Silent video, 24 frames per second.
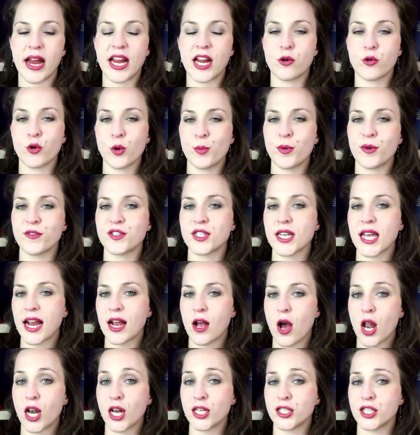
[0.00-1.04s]
a group of
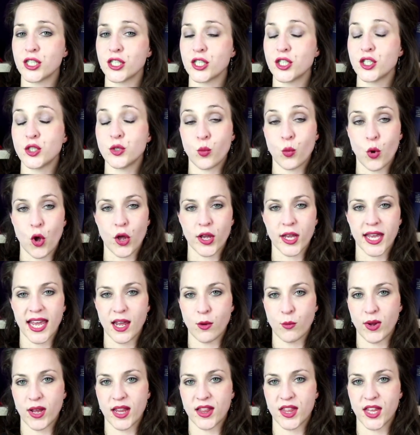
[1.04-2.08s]
psychologists
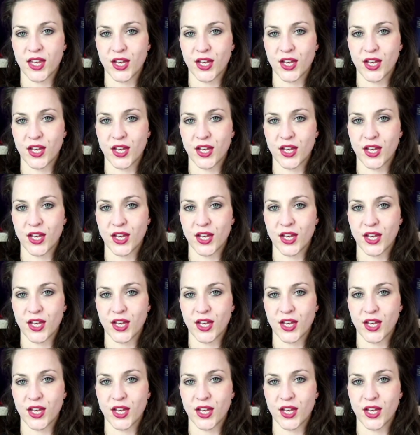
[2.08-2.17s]
working with